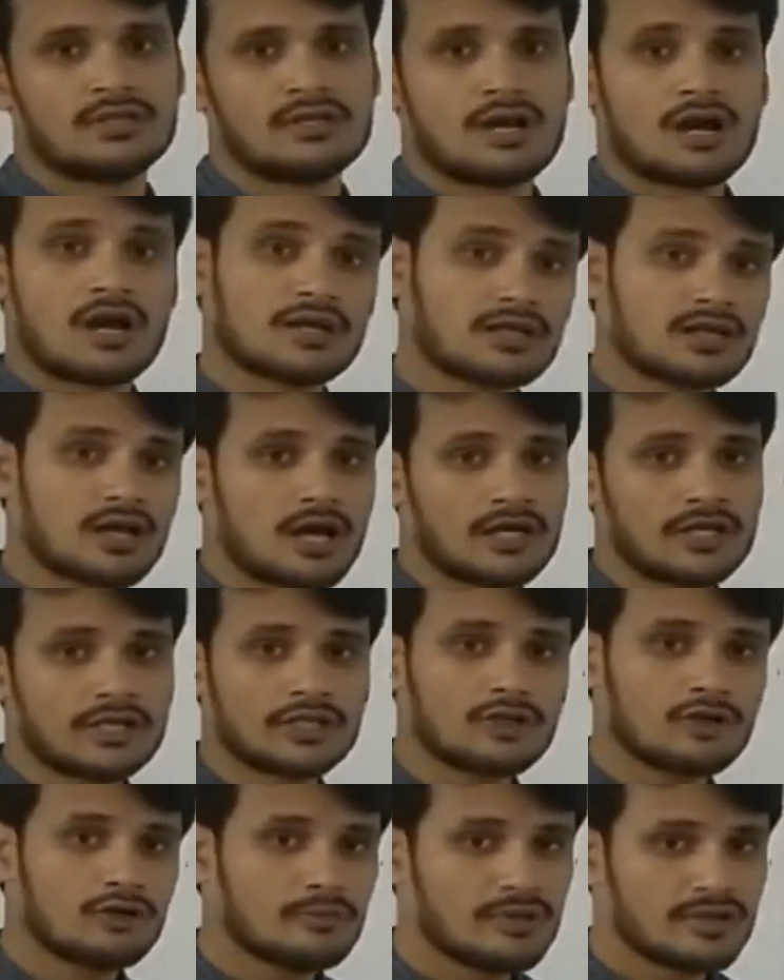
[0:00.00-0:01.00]
On
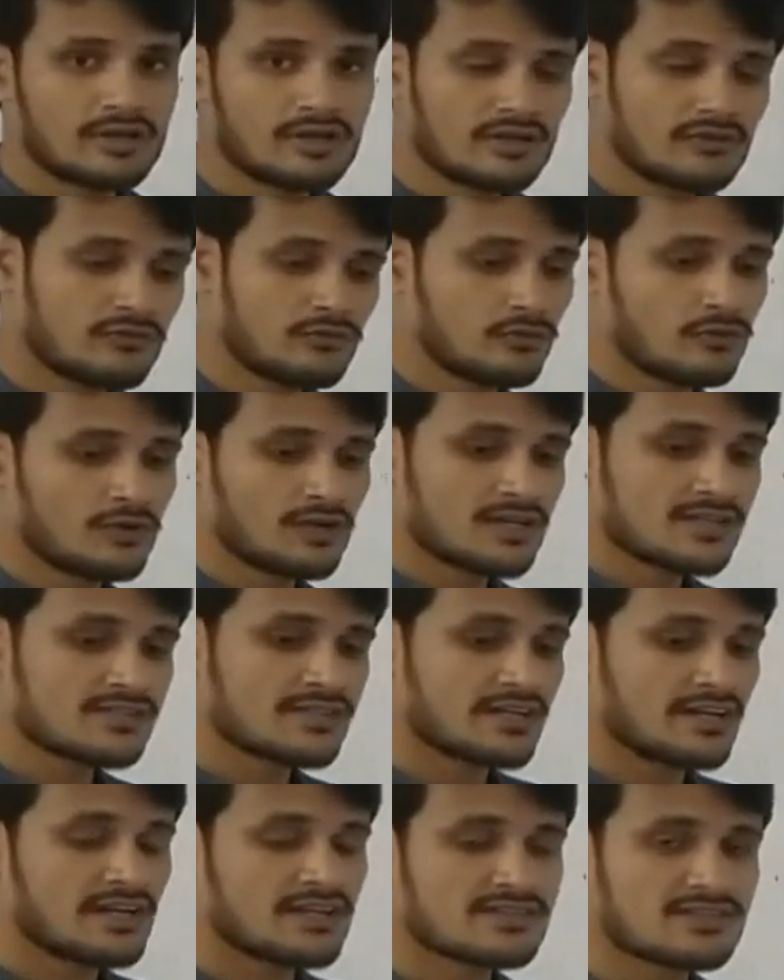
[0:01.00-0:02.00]
concave mirror, focus,
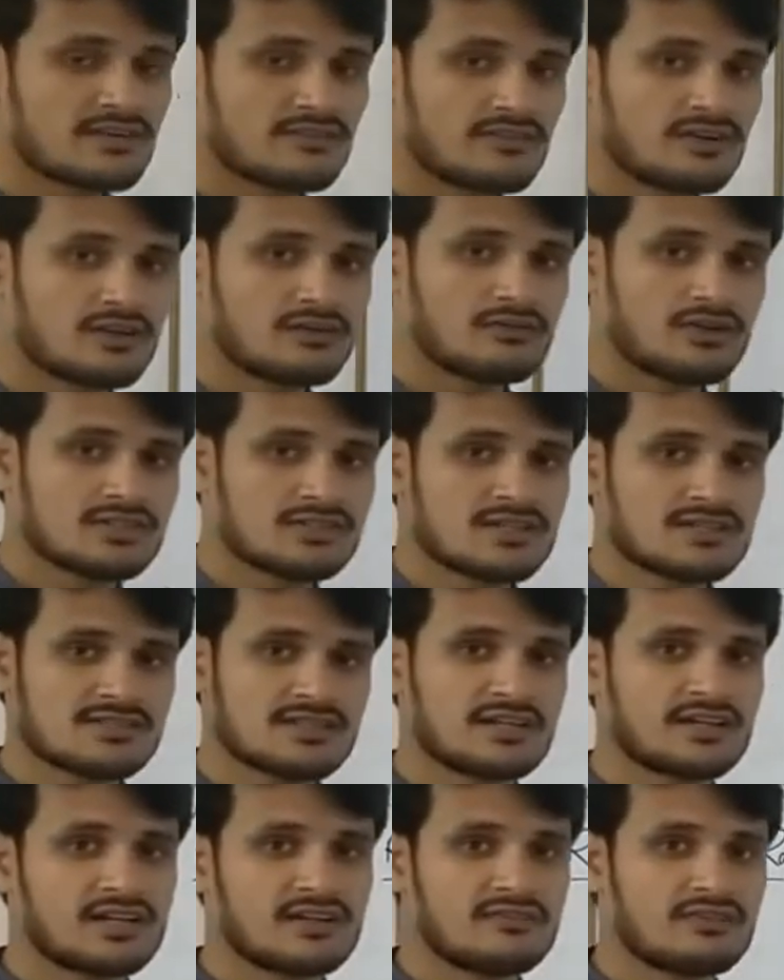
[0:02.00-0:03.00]
radius of curvature,
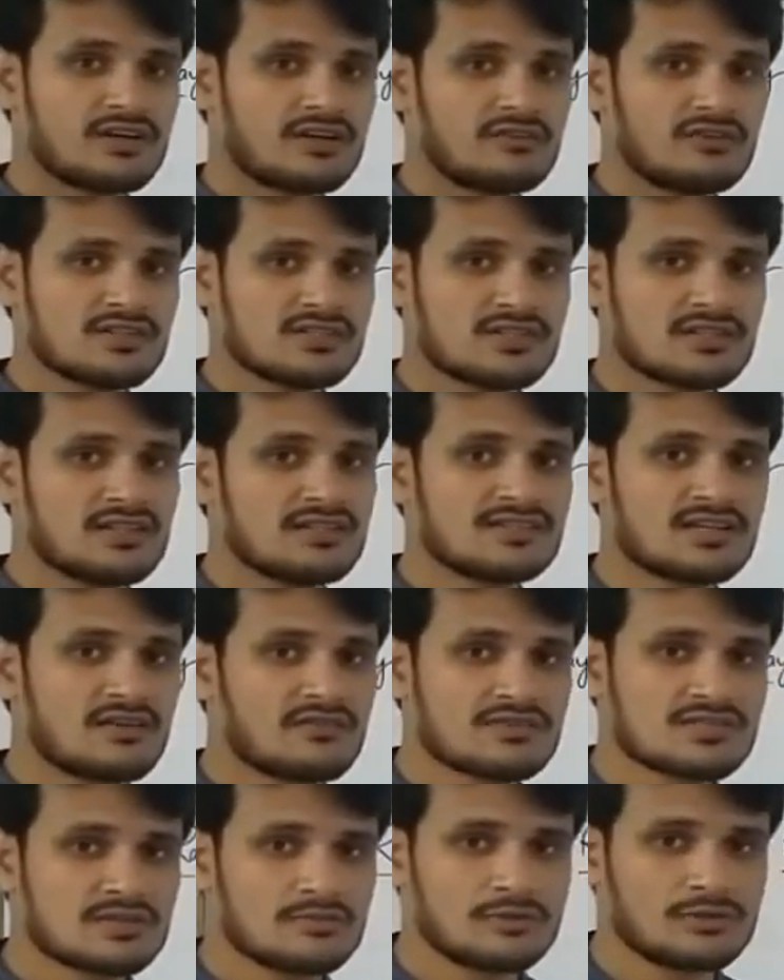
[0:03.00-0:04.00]
center of curvature, these are
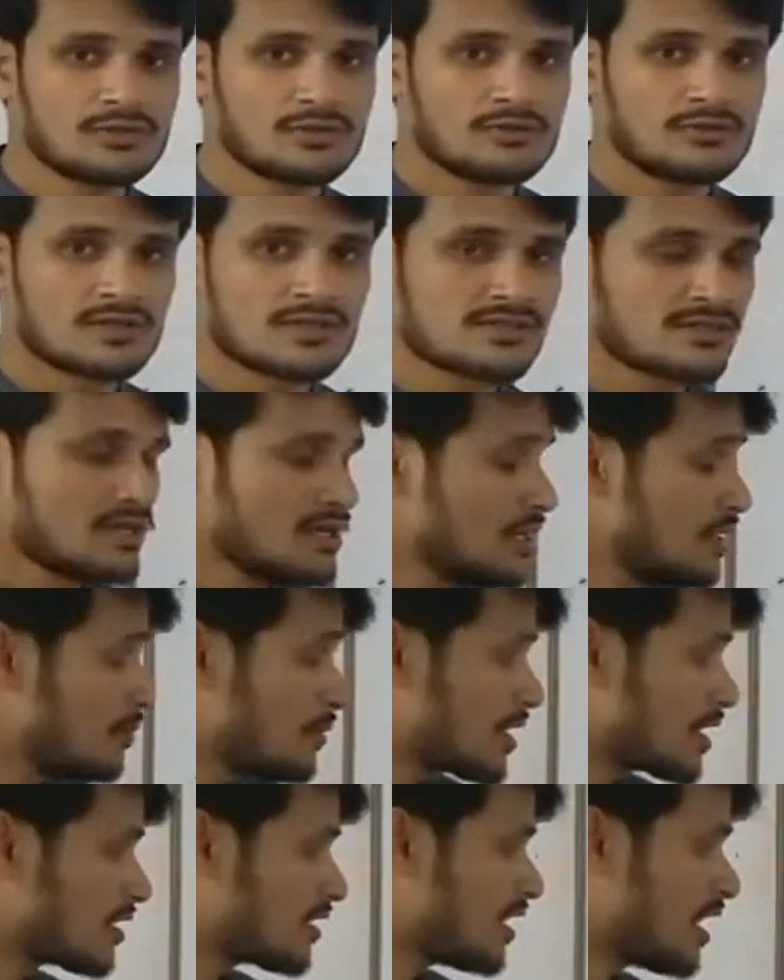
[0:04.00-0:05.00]
visible to us. But
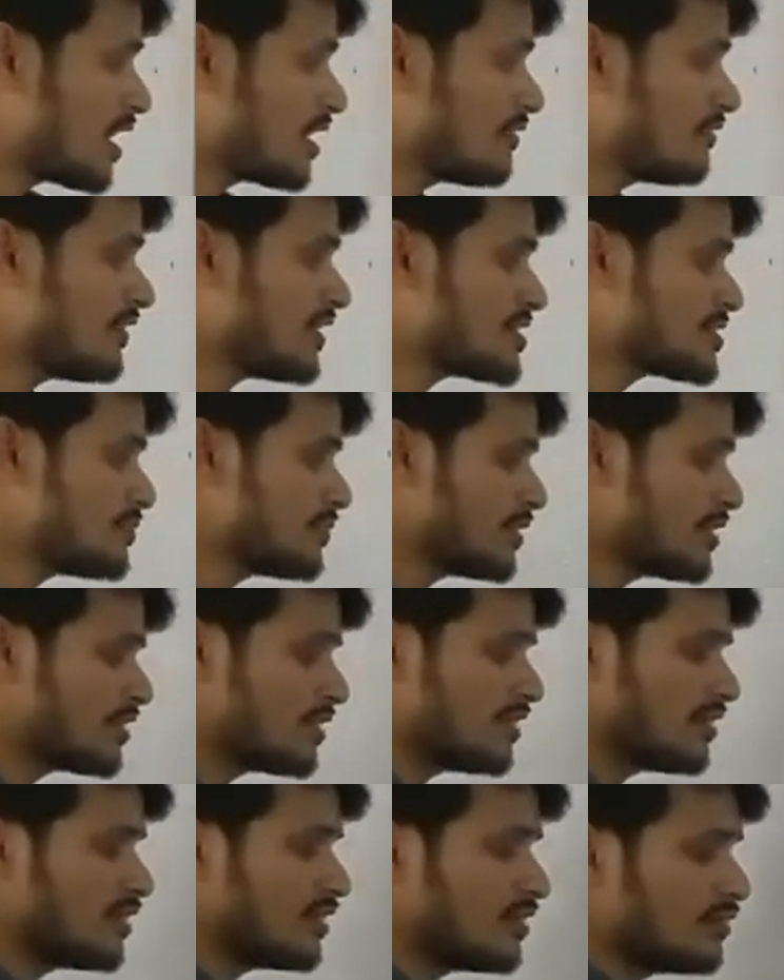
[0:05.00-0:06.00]
on convex
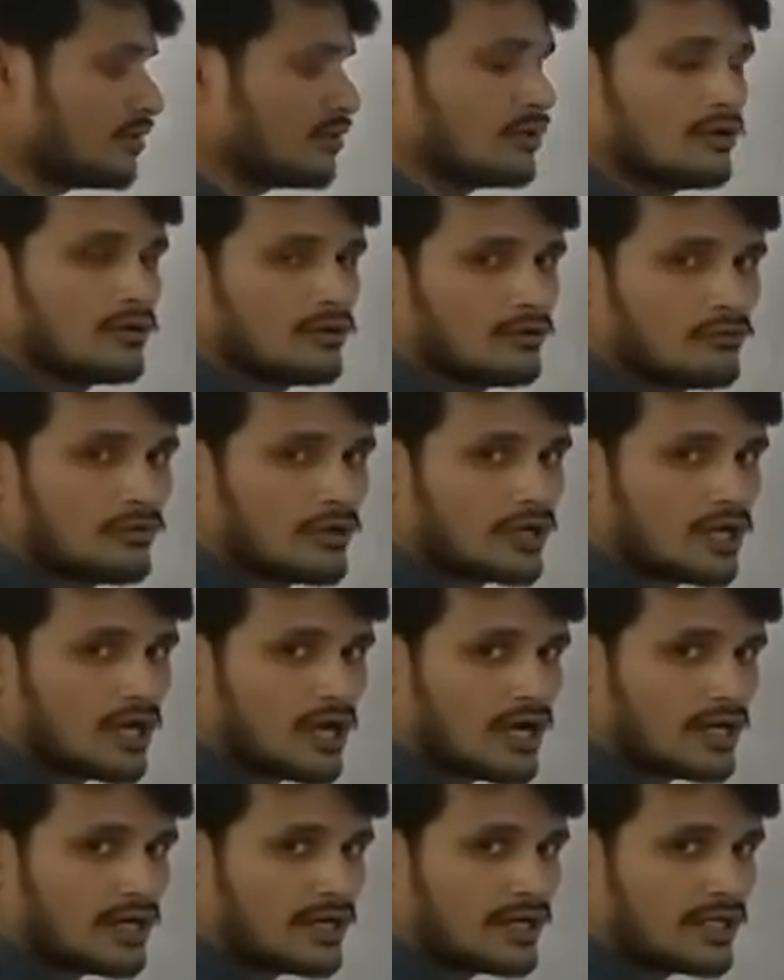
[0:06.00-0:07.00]
mirror, we
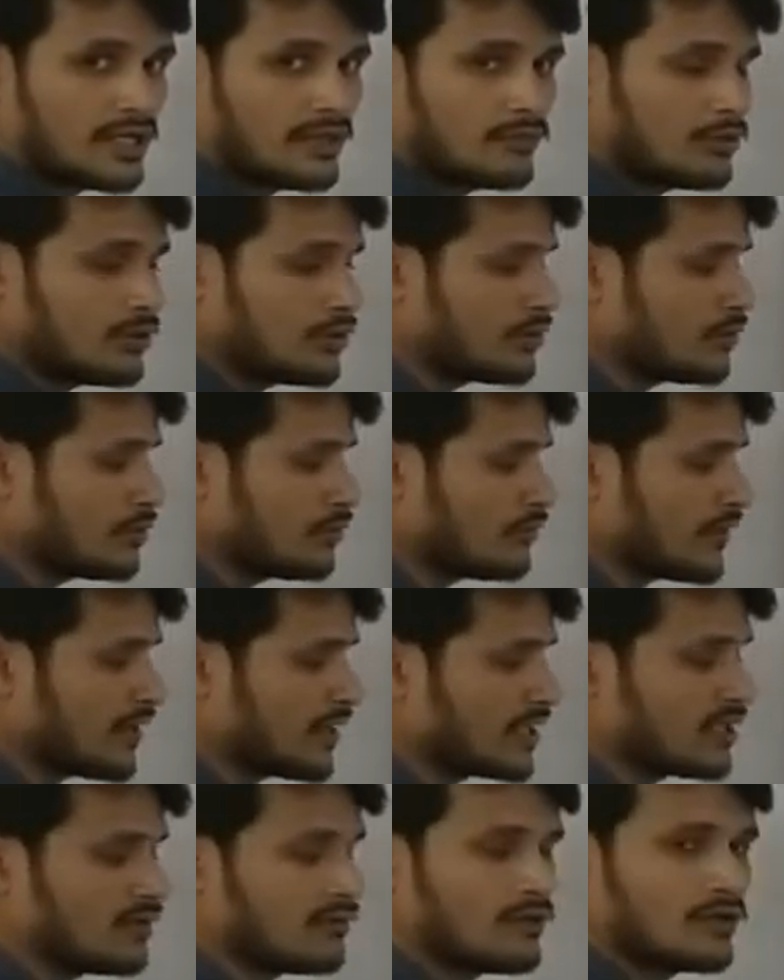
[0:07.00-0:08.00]
can't able to
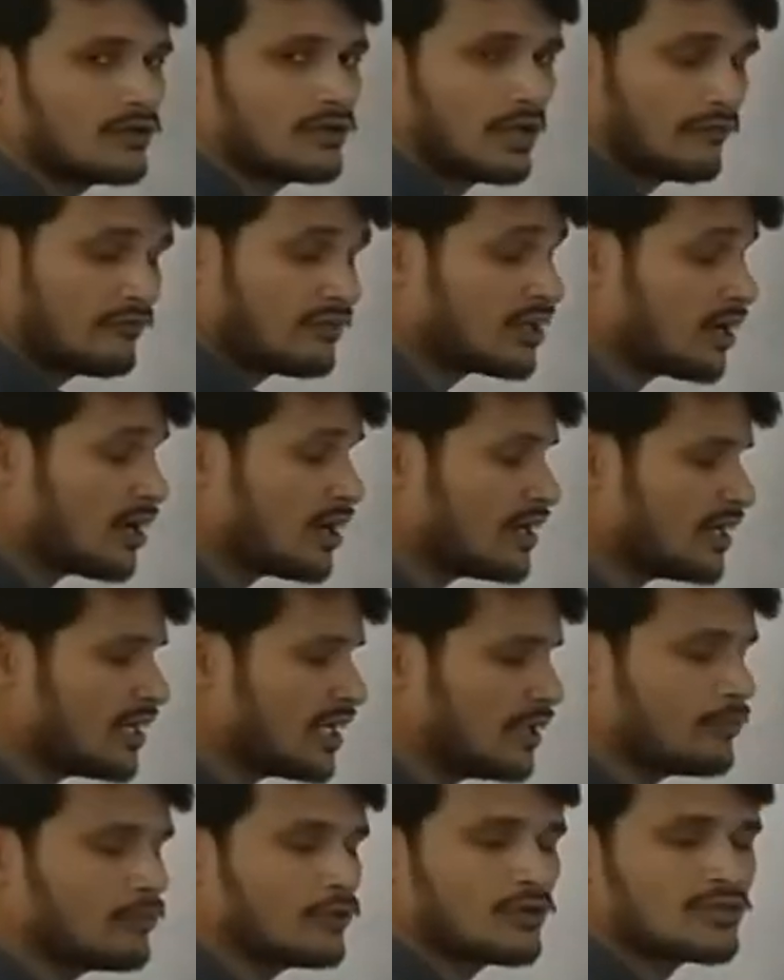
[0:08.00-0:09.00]
find the what, we can't
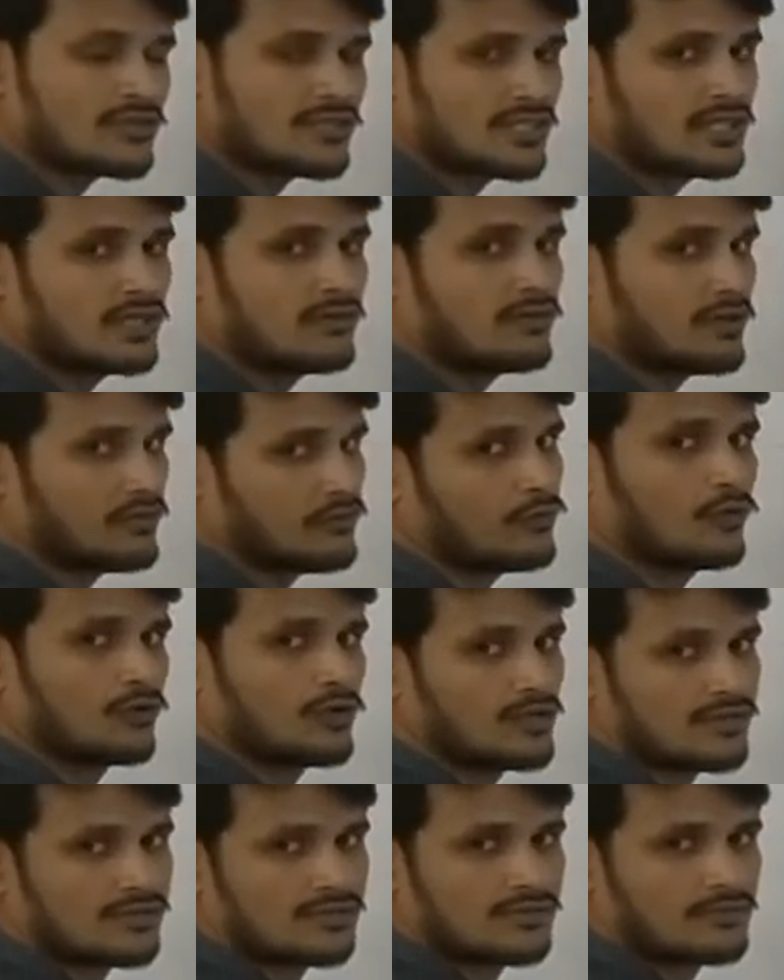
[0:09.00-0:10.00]
able to see the what
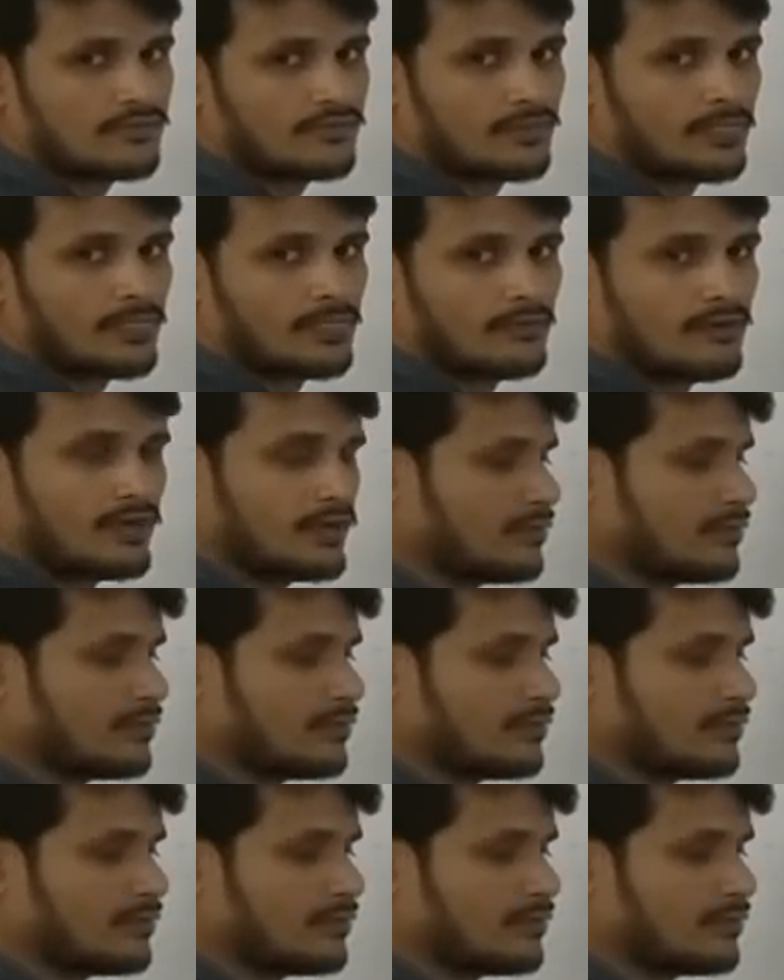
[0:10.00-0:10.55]
focus. Why?